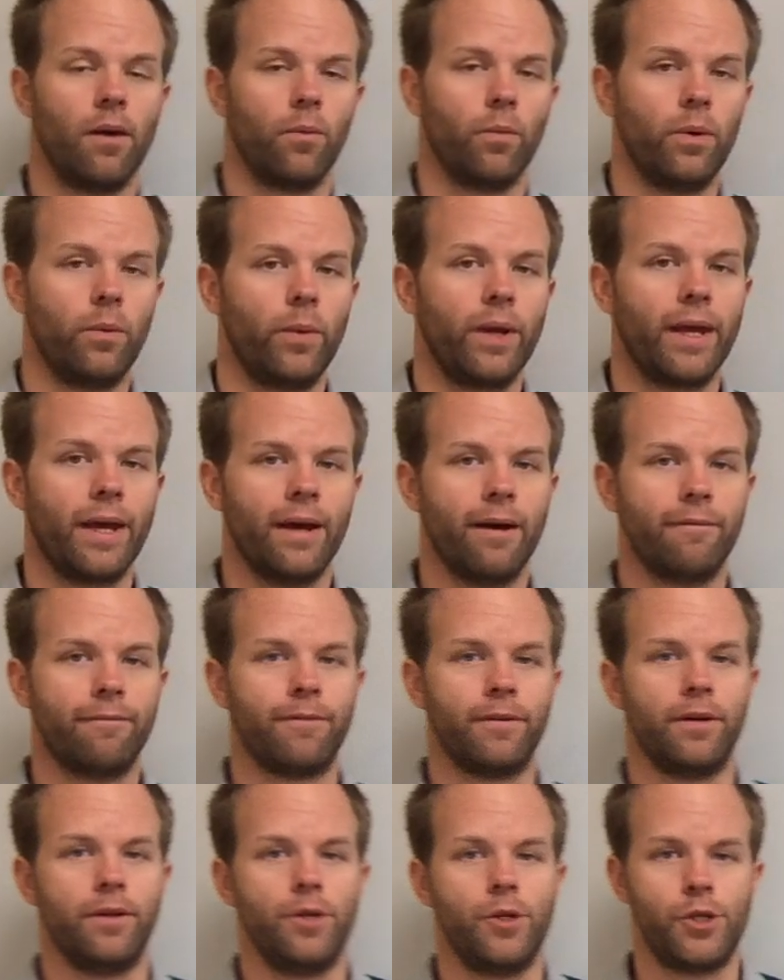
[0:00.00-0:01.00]
When we
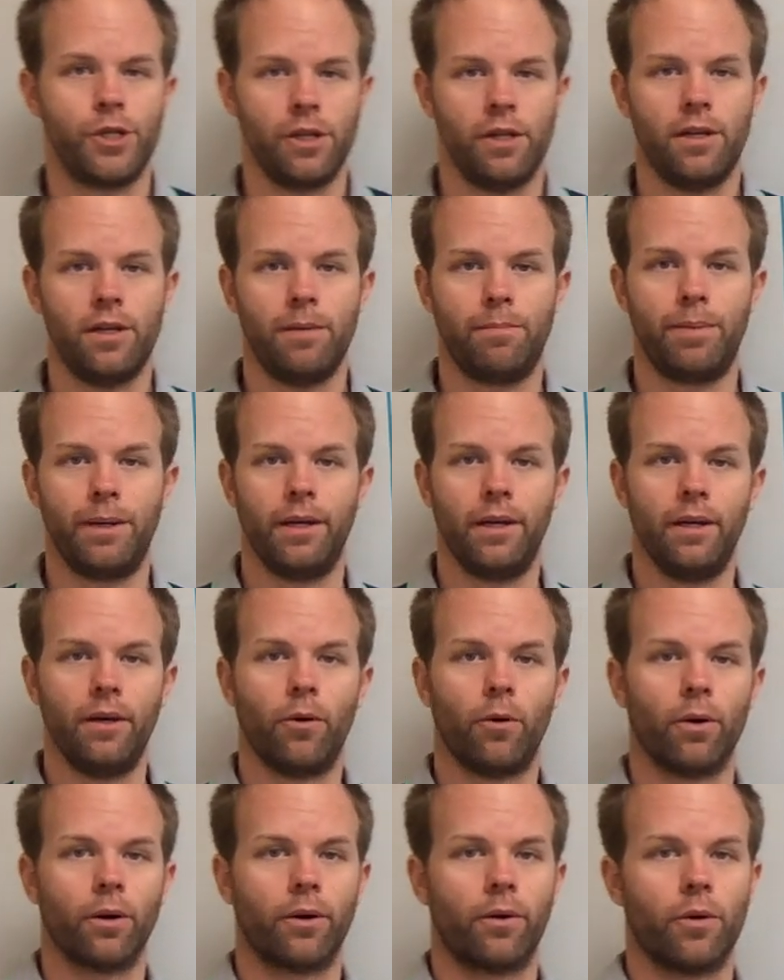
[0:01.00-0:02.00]
have
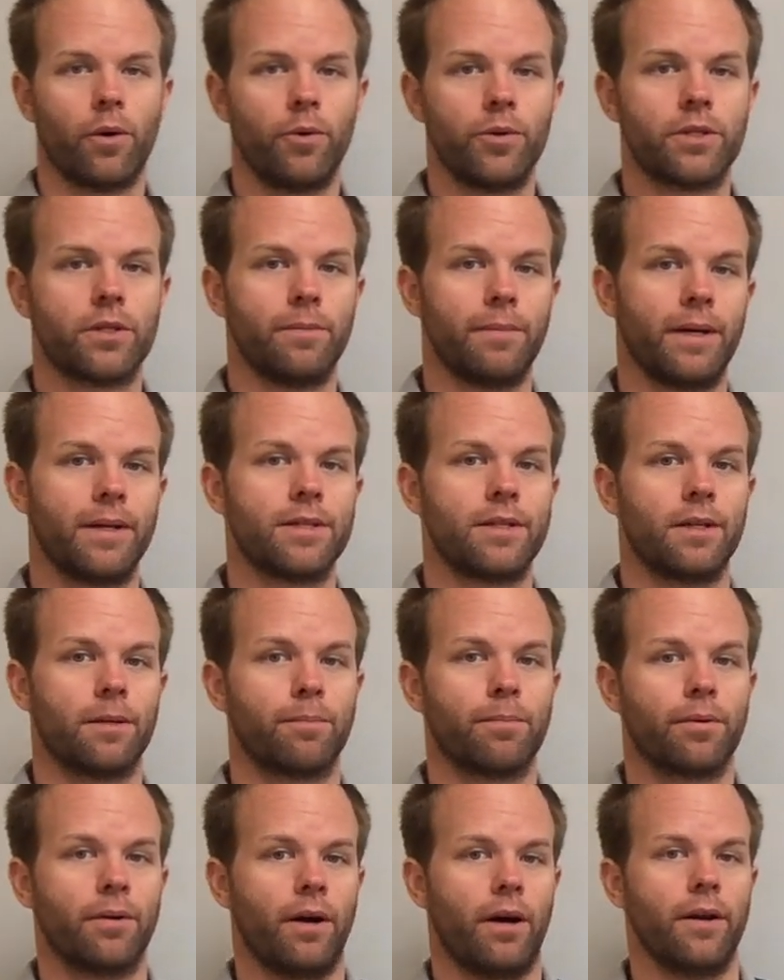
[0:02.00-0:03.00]
GDP, or gross
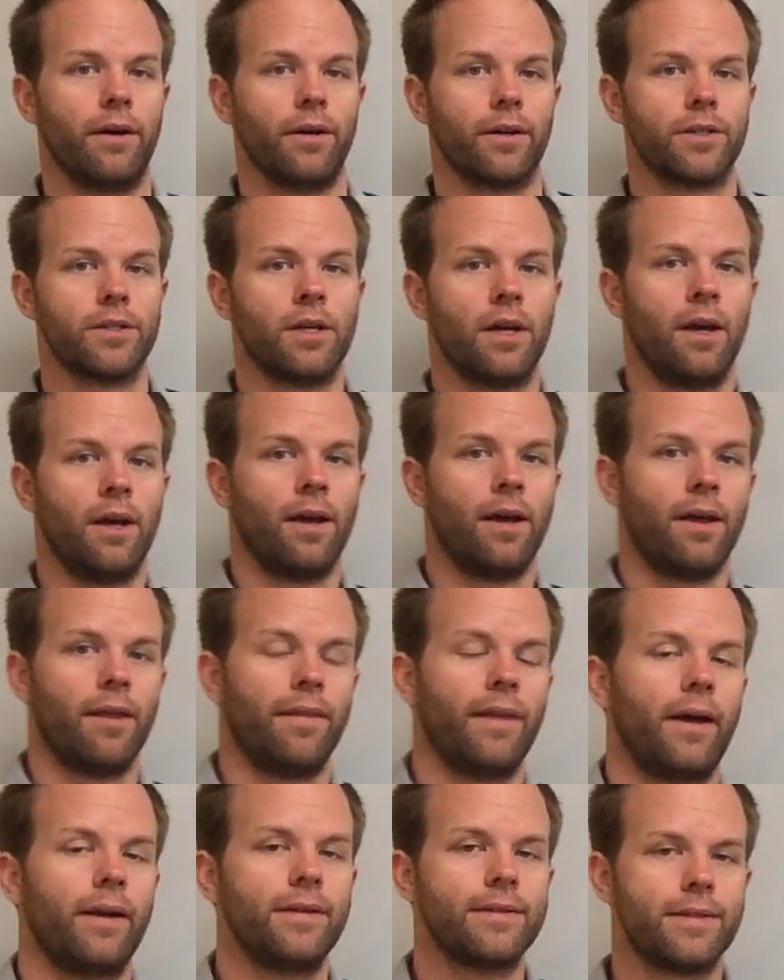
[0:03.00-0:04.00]
domestic product,
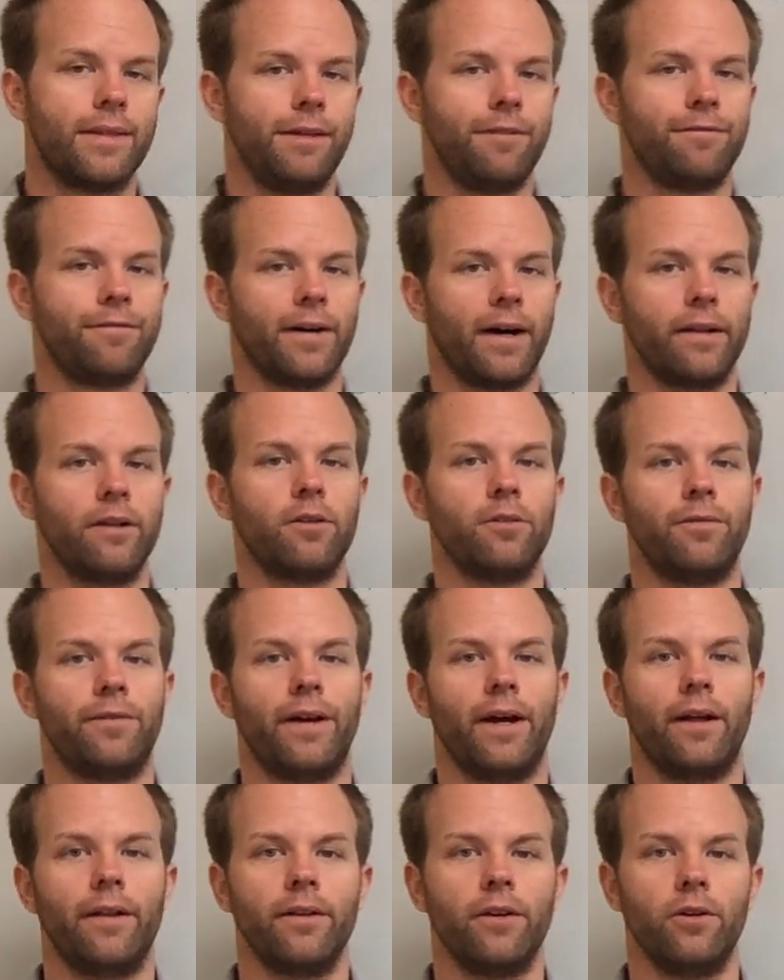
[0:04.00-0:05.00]
that is the final
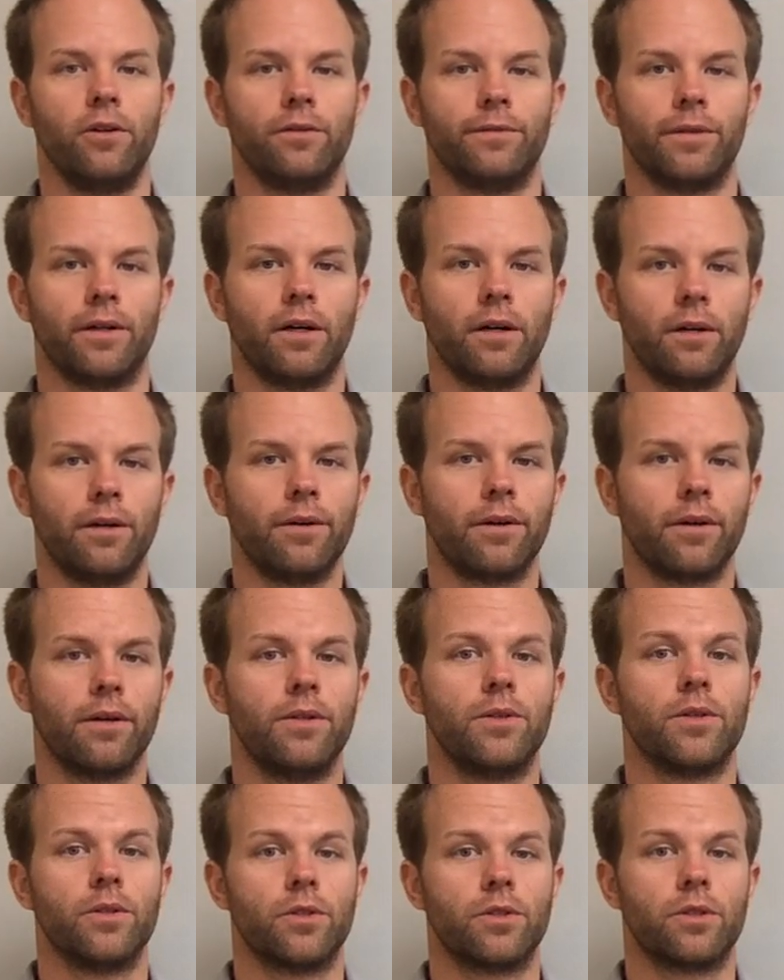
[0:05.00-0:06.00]
value of all
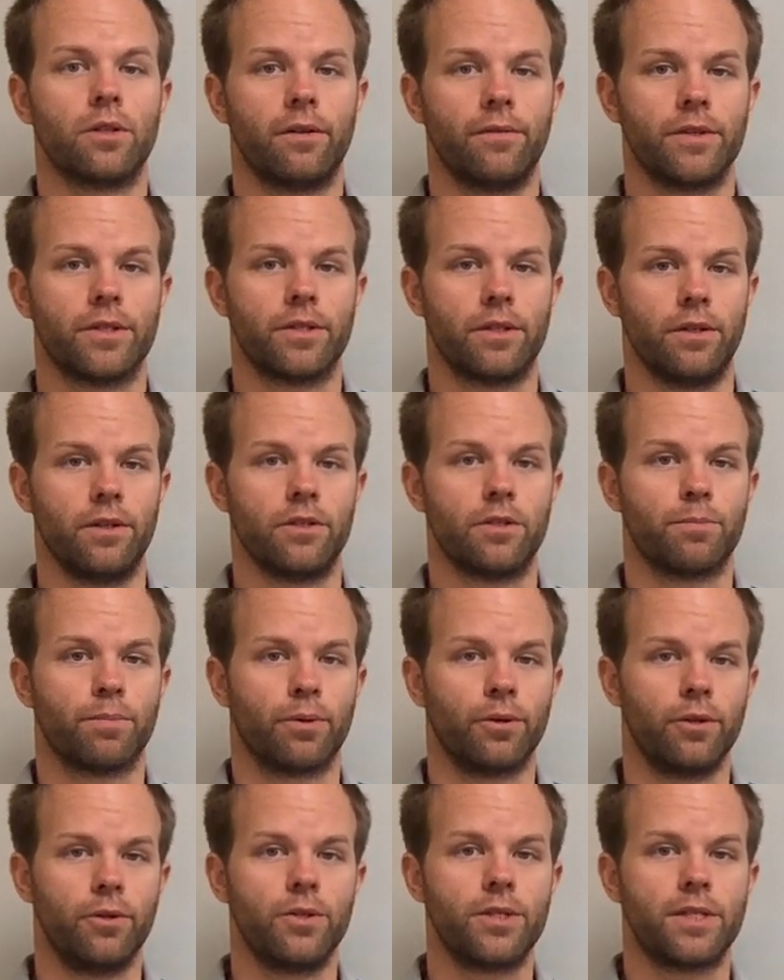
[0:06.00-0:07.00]
goods and services
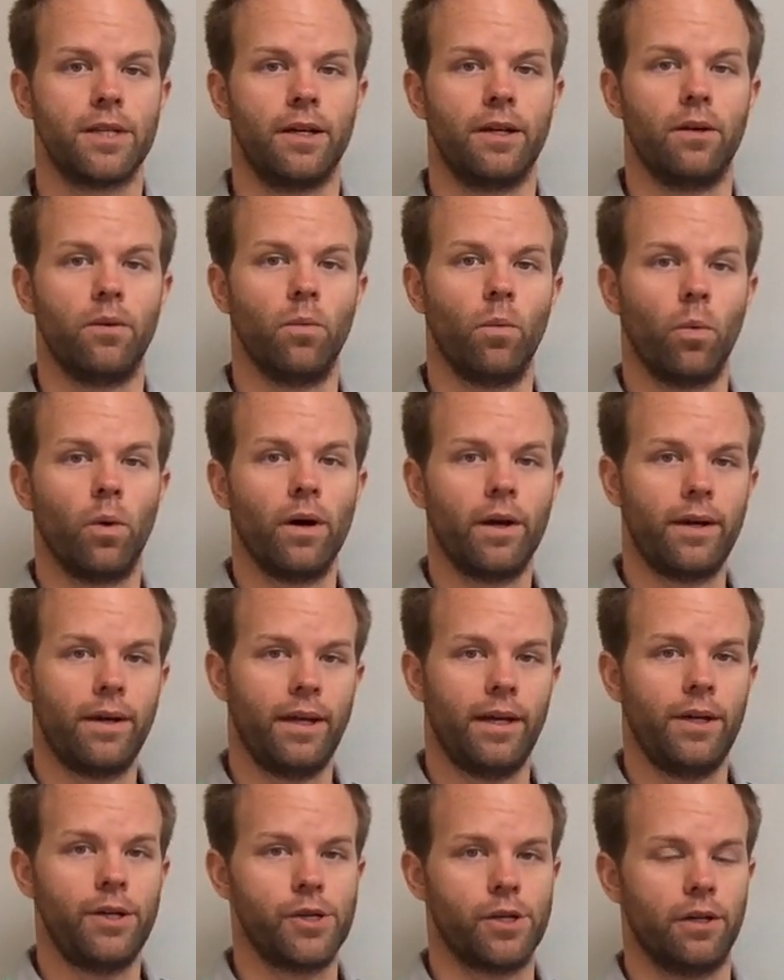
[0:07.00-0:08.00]
produced in one
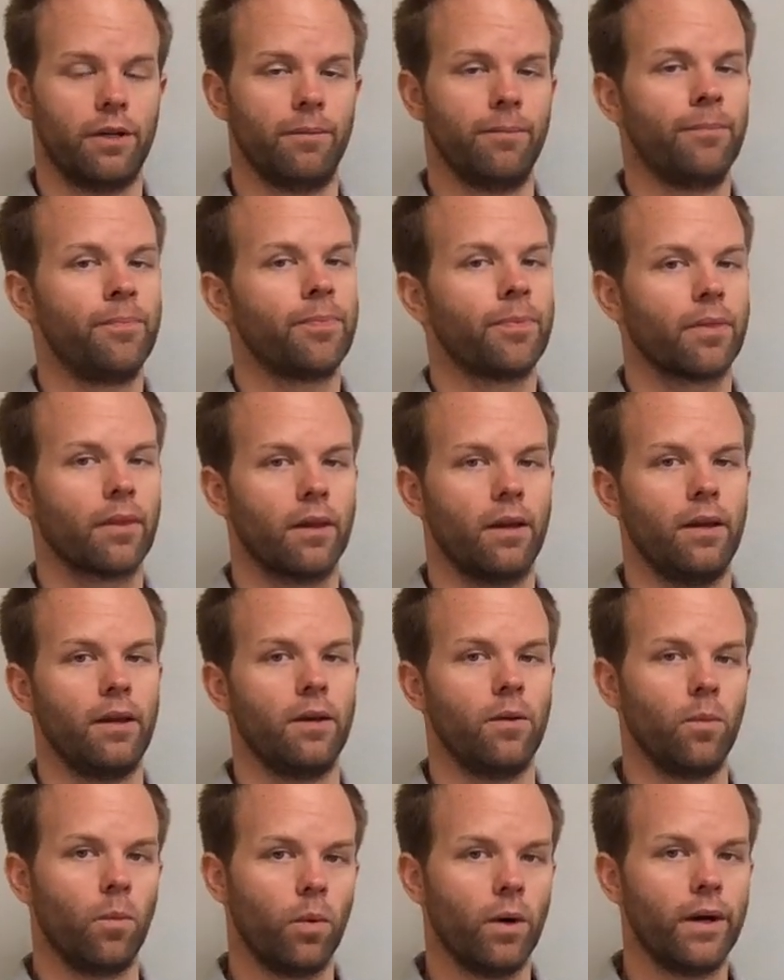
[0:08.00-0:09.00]
nation
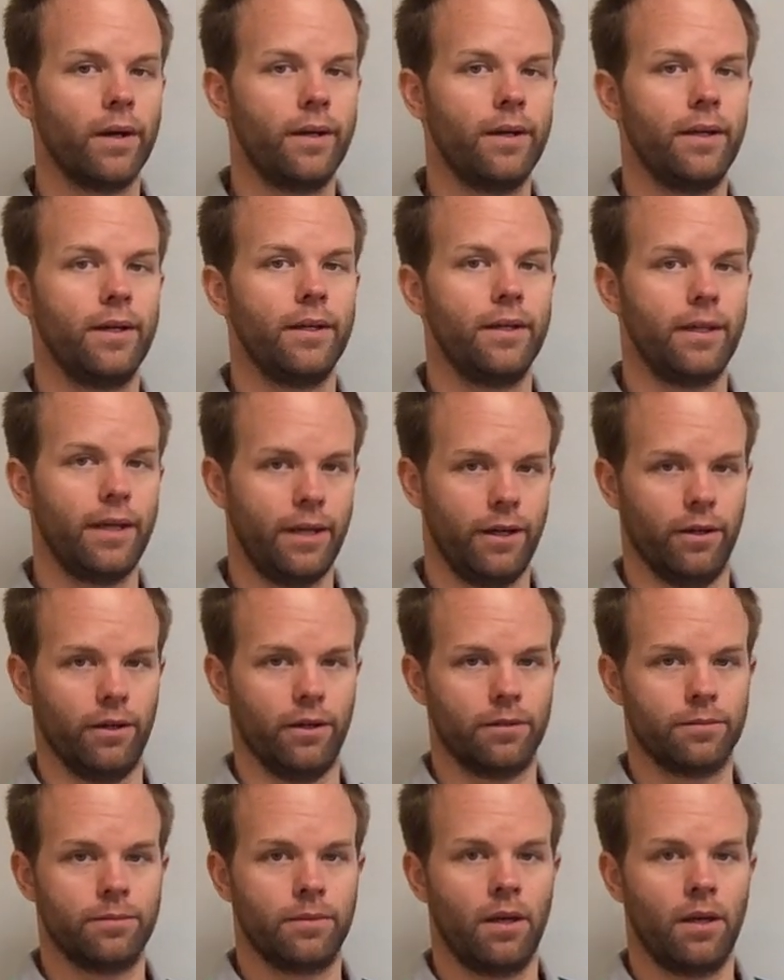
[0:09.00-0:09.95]
in 1 year.